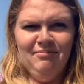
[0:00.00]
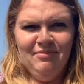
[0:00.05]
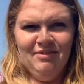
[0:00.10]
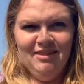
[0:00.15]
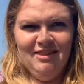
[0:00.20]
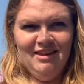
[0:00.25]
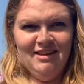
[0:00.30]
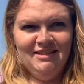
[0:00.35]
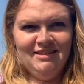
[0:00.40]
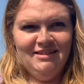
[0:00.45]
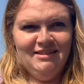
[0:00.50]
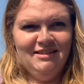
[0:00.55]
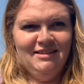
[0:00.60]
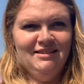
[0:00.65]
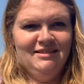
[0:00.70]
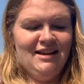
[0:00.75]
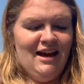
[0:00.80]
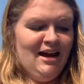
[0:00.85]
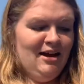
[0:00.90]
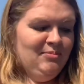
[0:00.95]
This
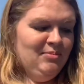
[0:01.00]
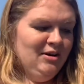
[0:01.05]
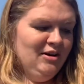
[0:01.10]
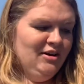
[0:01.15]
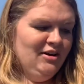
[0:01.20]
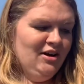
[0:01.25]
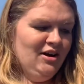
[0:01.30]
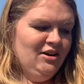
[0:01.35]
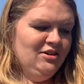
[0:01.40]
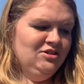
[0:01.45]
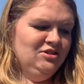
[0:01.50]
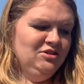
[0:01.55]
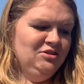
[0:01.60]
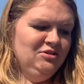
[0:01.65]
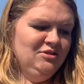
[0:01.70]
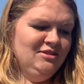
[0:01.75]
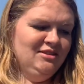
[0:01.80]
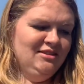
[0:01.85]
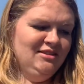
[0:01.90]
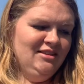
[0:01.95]
time period
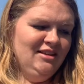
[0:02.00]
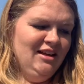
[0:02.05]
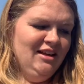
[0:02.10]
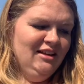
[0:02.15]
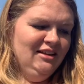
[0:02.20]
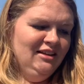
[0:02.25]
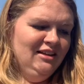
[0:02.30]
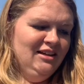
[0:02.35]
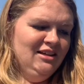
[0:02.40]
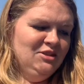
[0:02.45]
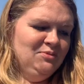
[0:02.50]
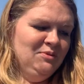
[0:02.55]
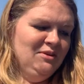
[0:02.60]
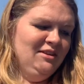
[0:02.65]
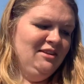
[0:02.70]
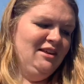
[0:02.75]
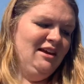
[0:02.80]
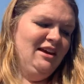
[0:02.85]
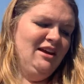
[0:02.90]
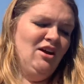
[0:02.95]
also is linked
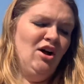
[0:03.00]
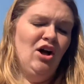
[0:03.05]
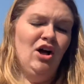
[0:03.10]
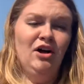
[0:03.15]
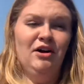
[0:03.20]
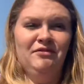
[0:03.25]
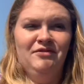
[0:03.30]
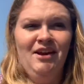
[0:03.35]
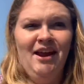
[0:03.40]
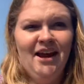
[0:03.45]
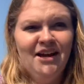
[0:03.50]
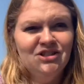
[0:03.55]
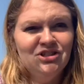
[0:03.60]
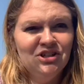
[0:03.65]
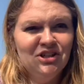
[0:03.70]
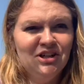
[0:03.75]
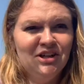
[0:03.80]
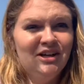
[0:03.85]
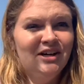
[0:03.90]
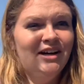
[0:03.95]
with like an awe of
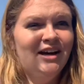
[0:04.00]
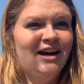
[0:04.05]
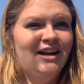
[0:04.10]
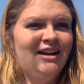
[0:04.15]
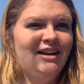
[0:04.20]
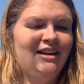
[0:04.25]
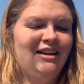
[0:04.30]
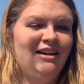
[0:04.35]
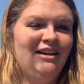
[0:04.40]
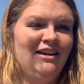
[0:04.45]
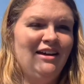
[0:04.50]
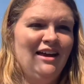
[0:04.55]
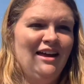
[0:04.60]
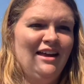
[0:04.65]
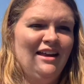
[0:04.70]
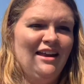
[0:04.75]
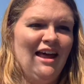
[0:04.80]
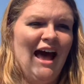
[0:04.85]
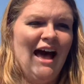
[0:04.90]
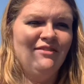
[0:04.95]
nature and
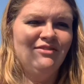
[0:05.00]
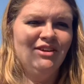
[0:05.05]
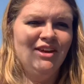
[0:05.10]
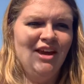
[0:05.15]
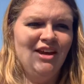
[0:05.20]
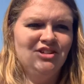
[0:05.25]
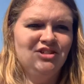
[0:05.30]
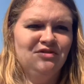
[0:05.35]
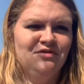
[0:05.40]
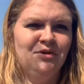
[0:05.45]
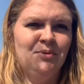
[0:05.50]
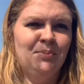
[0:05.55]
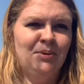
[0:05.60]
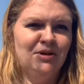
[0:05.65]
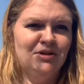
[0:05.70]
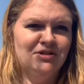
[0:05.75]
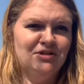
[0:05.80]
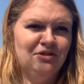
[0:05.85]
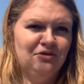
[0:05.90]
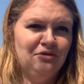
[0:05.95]
an advocacy for
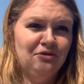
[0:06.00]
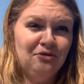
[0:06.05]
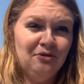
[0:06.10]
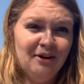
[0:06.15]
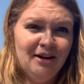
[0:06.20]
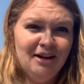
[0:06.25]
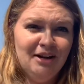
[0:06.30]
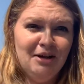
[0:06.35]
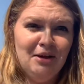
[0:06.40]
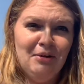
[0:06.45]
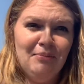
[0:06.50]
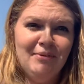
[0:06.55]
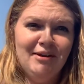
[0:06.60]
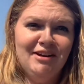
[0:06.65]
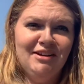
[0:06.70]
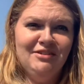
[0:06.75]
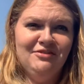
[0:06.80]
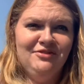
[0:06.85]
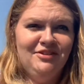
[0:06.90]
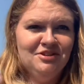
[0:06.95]
personal freedom
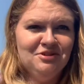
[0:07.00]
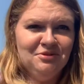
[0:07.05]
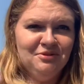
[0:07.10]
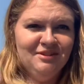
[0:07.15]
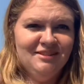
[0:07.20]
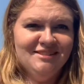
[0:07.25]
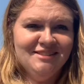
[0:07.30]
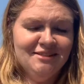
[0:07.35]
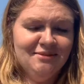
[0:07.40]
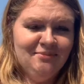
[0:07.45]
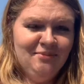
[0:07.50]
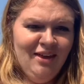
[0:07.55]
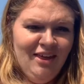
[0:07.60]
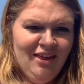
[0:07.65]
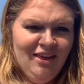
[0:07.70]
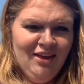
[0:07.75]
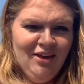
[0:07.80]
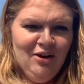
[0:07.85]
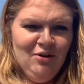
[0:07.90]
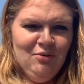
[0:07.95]
and individualism,
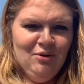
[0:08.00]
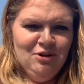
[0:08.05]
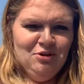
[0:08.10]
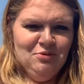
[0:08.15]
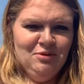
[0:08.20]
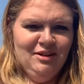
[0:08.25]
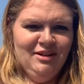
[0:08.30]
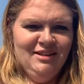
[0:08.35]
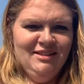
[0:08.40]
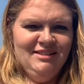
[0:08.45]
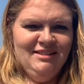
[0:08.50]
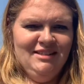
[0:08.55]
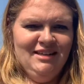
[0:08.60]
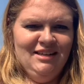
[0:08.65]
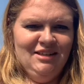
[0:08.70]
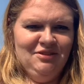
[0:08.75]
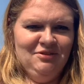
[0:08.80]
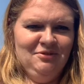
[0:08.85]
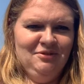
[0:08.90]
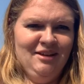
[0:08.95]
which we're going to
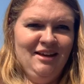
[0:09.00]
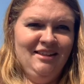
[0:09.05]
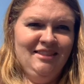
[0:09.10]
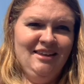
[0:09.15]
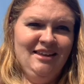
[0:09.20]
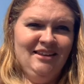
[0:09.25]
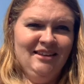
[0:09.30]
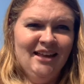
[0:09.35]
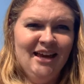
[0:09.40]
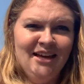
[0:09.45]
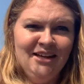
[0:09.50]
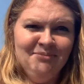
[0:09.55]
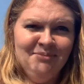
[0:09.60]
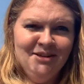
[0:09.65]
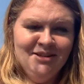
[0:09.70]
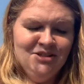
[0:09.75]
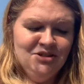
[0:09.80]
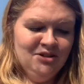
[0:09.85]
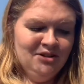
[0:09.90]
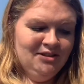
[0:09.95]
see through like the
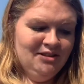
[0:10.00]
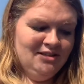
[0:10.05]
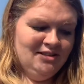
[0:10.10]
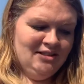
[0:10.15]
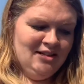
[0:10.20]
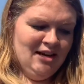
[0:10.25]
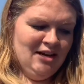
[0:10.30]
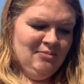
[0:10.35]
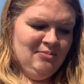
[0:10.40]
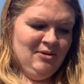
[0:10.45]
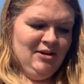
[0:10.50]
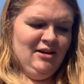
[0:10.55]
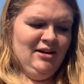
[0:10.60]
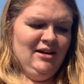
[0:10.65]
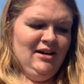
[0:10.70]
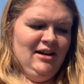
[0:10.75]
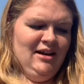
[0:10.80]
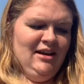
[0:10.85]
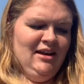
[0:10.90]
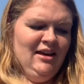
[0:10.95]
Enlightenment during this time
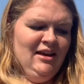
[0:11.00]
period,